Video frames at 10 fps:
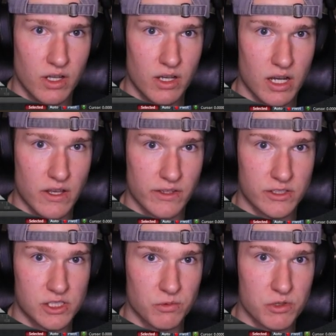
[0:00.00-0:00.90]
and then
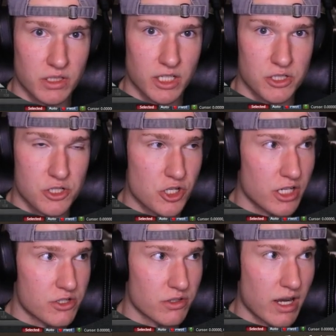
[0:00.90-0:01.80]
this is where you can actually
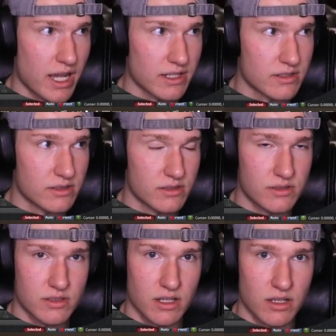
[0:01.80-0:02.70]
change your
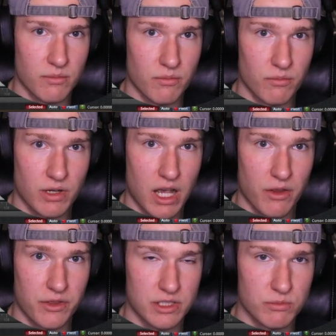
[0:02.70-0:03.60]
axes, how
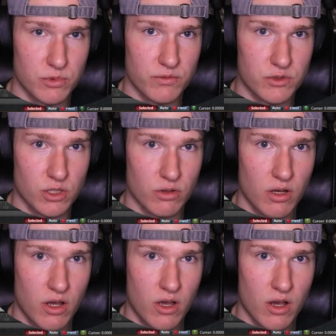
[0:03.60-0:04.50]
things move. So
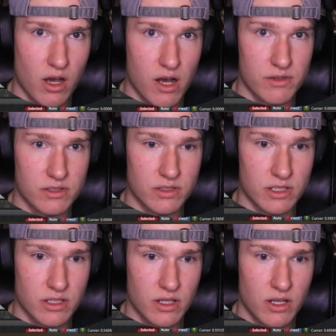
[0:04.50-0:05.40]

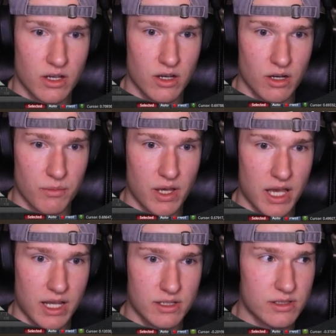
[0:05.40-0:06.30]
obviously
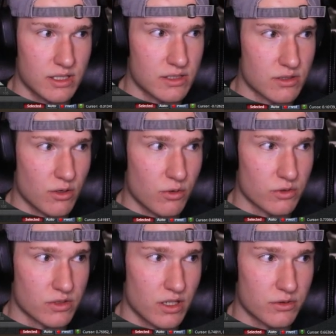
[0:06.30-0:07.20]
X is
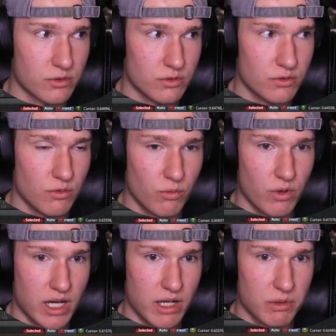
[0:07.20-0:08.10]
horizontal,
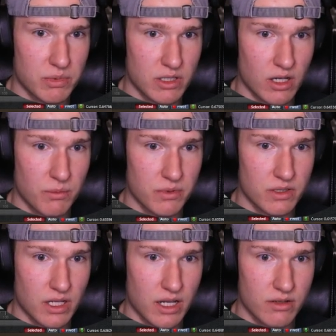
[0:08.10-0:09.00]
Y would be up and
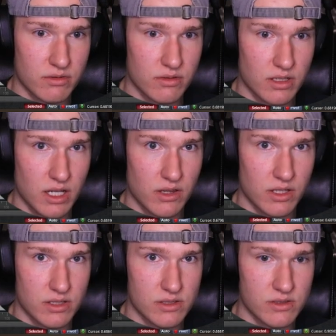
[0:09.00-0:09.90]
down, and
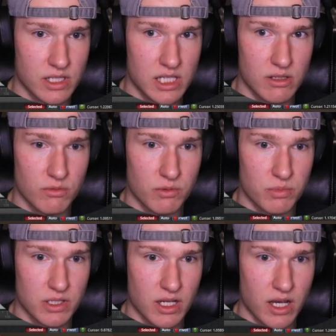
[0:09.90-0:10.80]
then Z would
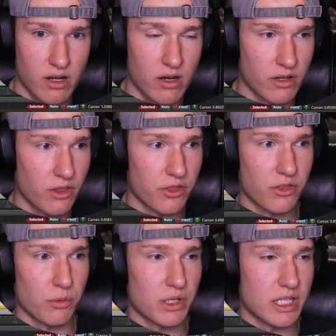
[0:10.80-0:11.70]
be kind of on a
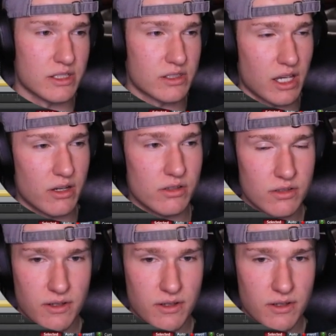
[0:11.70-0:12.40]
3D scale